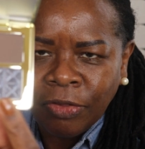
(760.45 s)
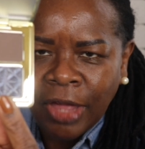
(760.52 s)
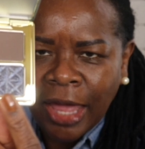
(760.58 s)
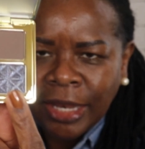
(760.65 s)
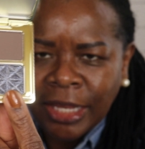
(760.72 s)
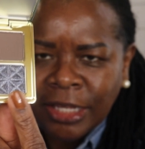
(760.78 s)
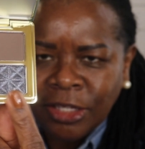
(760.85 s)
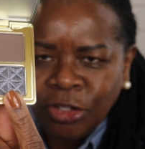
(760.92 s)

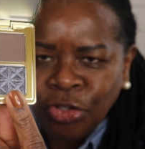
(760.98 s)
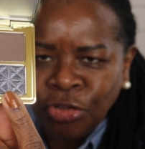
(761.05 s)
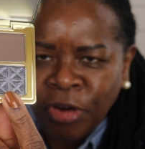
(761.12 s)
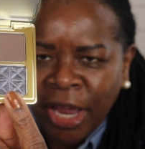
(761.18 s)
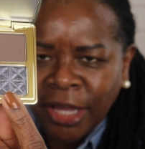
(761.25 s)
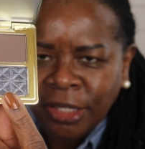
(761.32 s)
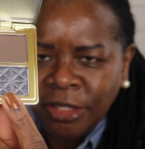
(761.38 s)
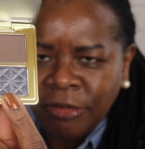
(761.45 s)
That is
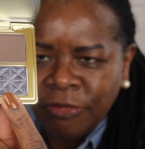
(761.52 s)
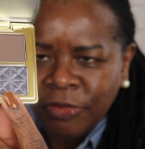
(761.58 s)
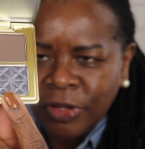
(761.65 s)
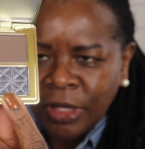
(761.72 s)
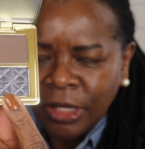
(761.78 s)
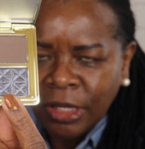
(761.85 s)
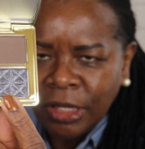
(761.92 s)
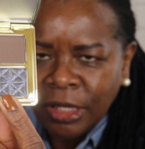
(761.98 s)
attractive.
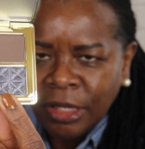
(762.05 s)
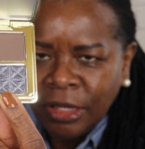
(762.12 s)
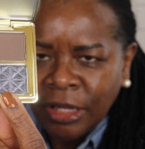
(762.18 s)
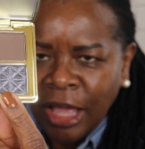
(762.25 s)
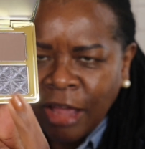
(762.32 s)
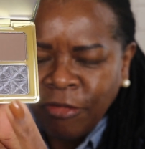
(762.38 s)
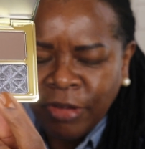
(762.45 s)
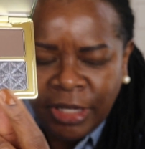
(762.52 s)

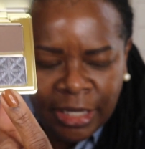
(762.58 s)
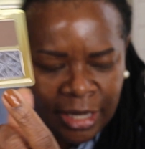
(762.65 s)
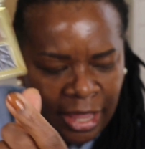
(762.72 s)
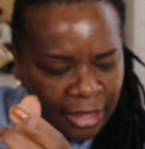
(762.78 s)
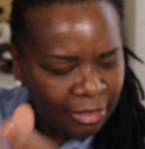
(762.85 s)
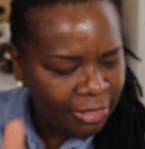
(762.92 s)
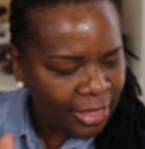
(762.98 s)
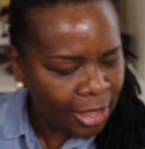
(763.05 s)
I really
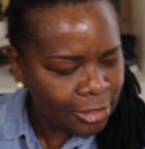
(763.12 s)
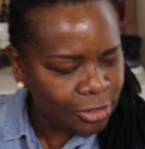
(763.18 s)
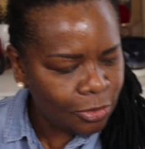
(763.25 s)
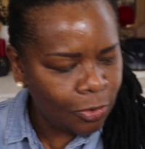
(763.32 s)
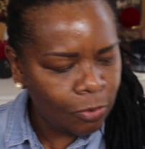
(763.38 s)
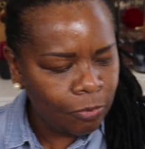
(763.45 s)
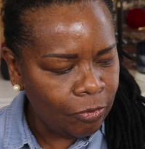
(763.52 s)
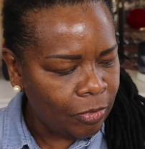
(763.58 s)
like that.
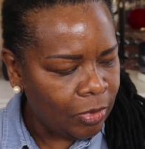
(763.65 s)
So